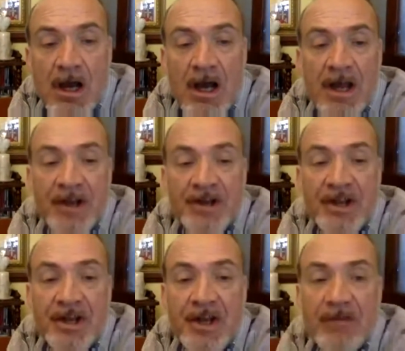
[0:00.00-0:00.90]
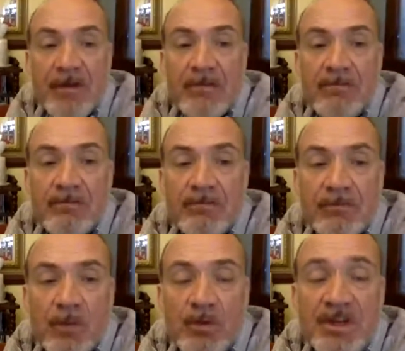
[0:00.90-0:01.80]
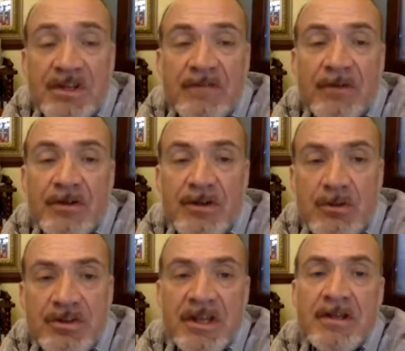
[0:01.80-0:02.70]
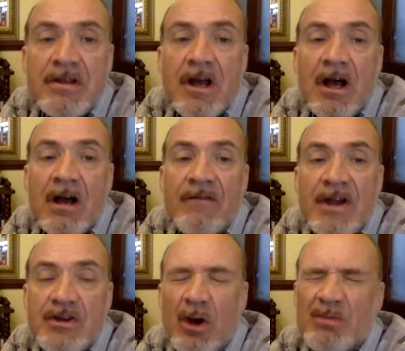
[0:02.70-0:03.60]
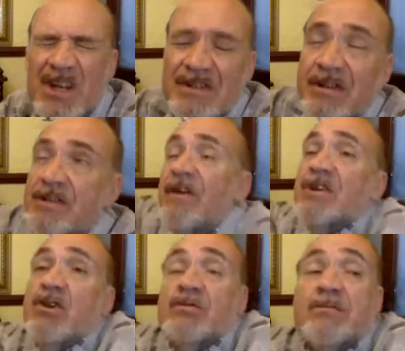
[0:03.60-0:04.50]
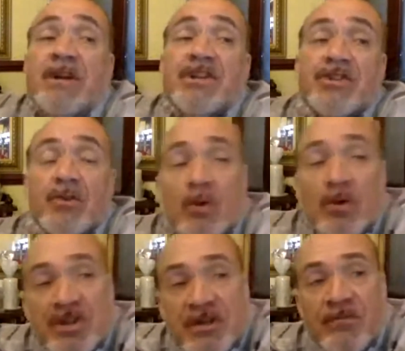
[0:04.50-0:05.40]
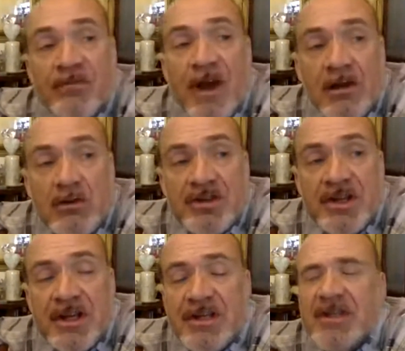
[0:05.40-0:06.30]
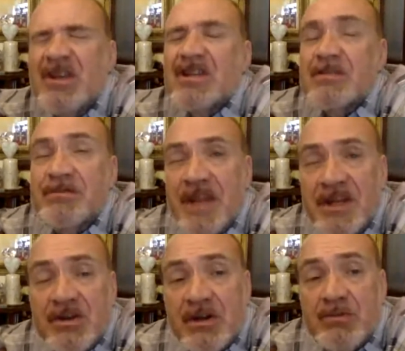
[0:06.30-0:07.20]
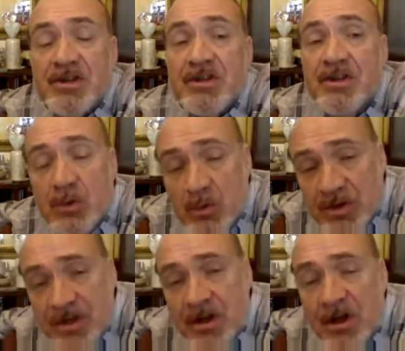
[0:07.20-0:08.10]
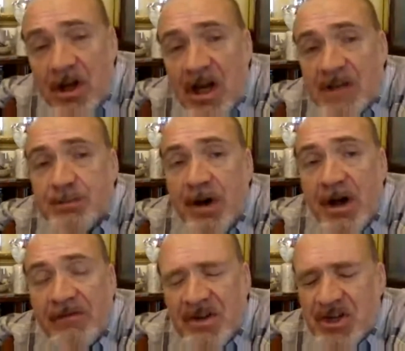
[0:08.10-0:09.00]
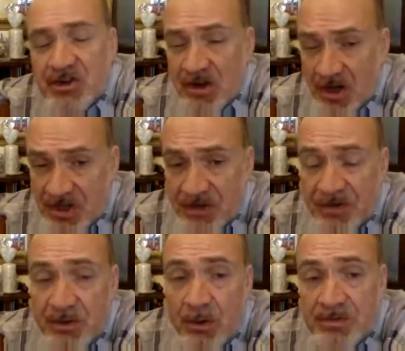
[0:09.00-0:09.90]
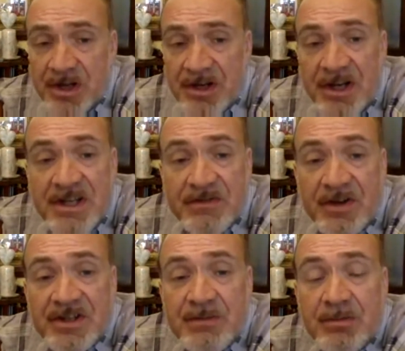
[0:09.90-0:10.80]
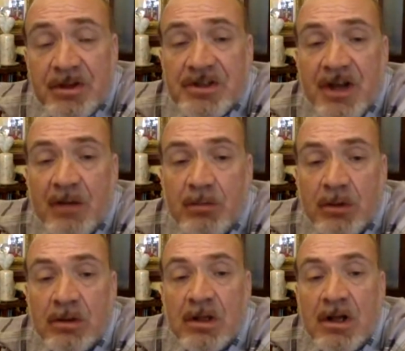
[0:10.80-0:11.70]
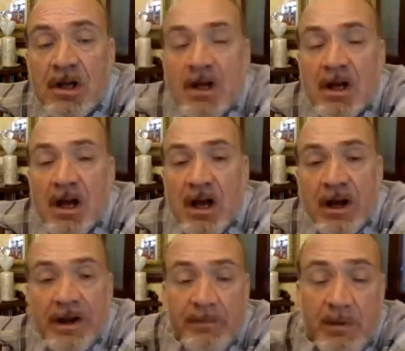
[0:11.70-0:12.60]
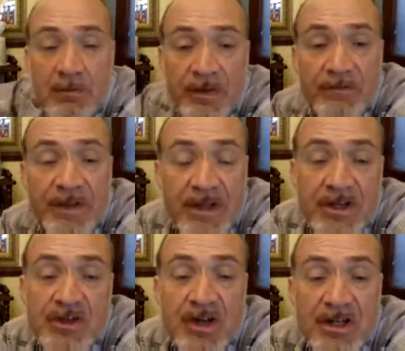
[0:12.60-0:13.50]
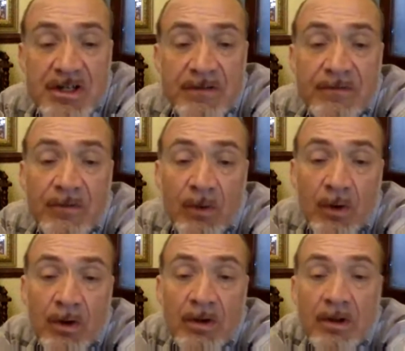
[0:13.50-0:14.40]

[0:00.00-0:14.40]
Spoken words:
Another reason for using a factory object is that the factory object may store some values in it, some data in it, which are used as part of the construction of a new object. And here's a very simple example. Remember that the constructor for